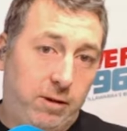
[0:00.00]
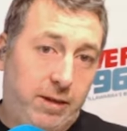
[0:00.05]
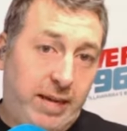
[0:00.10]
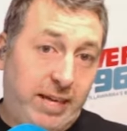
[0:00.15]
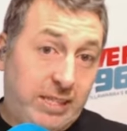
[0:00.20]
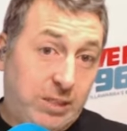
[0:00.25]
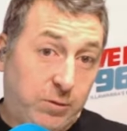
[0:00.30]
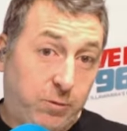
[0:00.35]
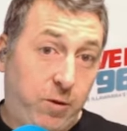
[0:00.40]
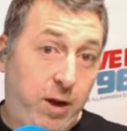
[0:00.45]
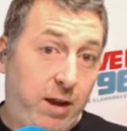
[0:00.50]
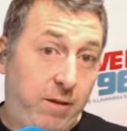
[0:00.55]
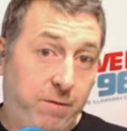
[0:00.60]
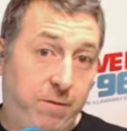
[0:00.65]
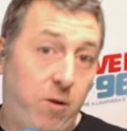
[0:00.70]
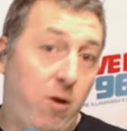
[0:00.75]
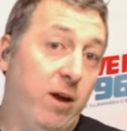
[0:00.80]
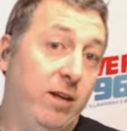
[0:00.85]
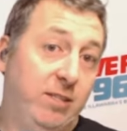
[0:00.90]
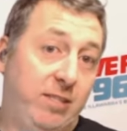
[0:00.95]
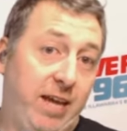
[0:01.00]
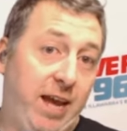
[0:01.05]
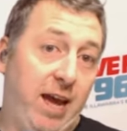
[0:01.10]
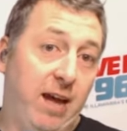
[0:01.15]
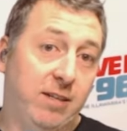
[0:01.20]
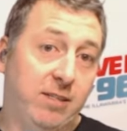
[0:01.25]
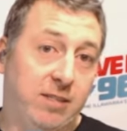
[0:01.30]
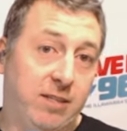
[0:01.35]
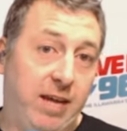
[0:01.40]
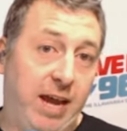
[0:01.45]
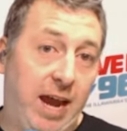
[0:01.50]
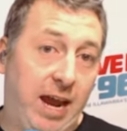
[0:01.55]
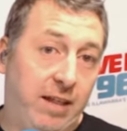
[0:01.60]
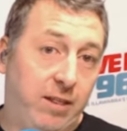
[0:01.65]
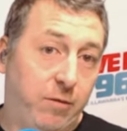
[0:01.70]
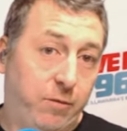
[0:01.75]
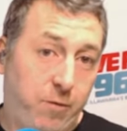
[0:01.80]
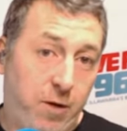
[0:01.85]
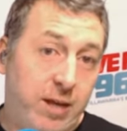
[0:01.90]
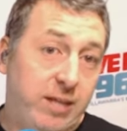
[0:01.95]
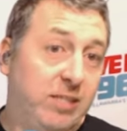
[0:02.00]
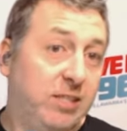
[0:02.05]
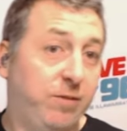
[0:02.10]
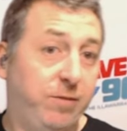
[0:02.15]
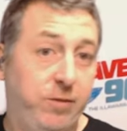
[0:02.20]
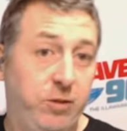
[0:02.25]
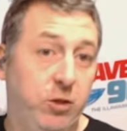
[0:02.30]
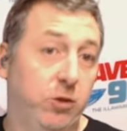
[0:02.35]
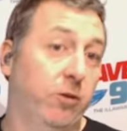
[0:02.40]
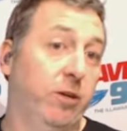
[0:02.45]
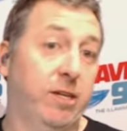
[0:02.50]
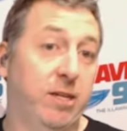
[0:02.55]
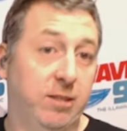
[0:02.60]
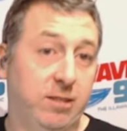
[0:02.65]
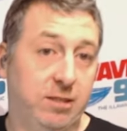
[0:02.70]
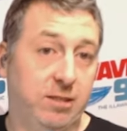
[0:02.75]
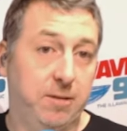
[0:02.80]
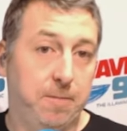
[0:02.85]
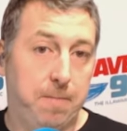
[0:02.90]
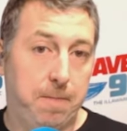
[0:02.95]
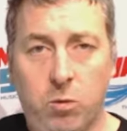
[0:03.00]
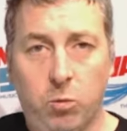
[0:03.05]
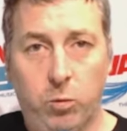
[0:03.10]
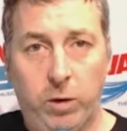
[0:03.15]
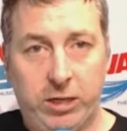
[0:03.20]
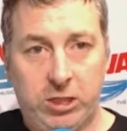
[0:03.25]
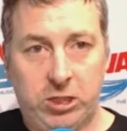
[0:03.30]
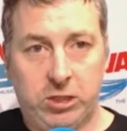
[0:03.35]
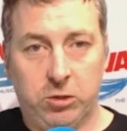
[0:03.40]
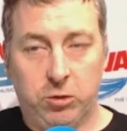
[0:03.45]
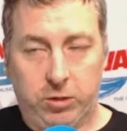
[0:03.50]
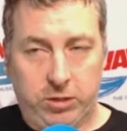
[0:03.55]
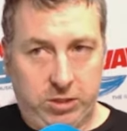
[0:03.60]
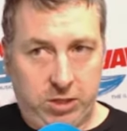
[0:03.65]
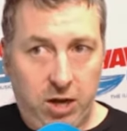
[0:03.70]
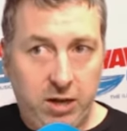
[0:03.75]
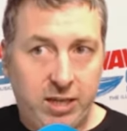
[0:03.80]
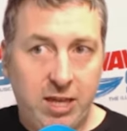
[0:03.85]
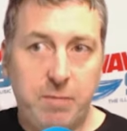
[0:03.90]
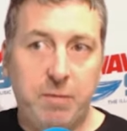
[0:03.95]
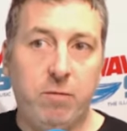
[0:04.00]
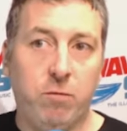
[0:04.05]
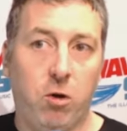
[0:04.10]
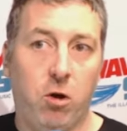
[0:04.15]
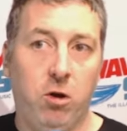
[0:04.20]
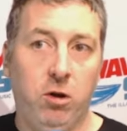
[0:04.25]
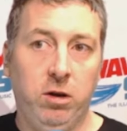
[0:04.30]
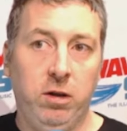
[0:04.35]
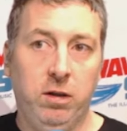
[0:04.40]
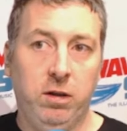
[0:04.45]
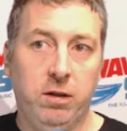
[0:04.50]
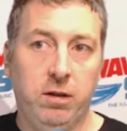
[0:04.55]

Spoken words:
his friend finds out and the friend is furious. Which, look, don't get me wrong.